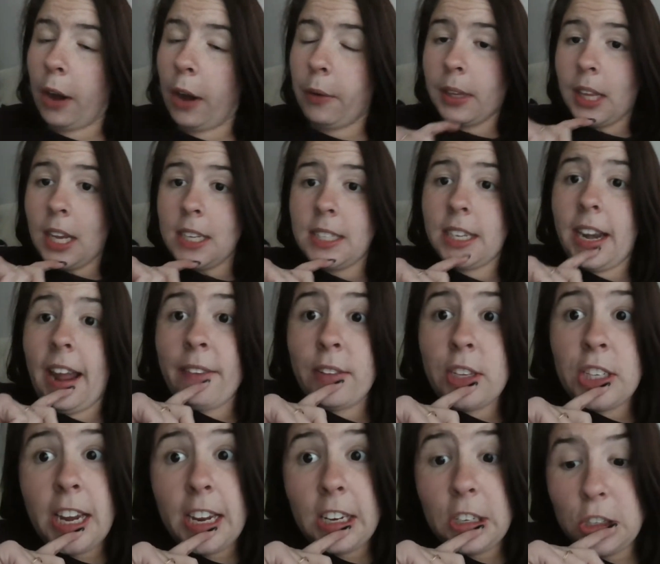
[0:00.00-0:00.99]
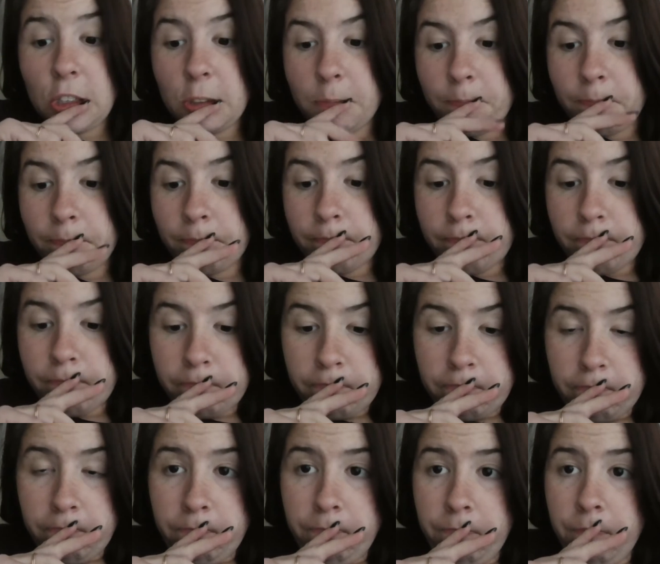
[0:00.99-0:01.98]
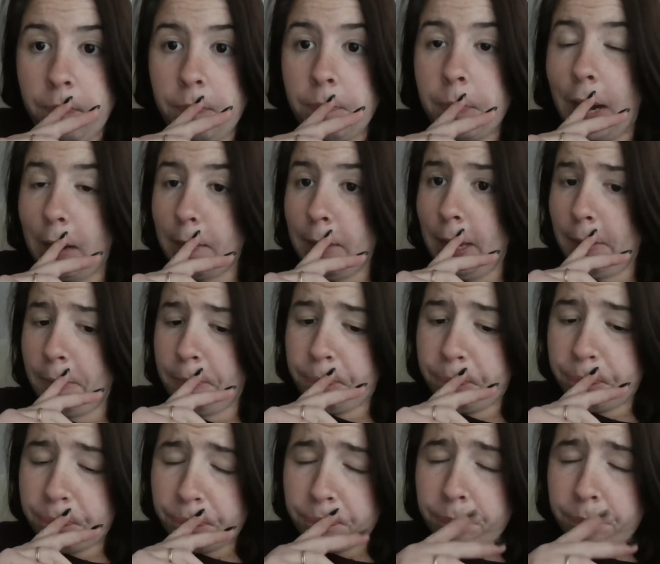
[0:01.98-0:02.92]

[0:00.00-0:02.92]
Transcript: realize that I haven't changed. Pardon me.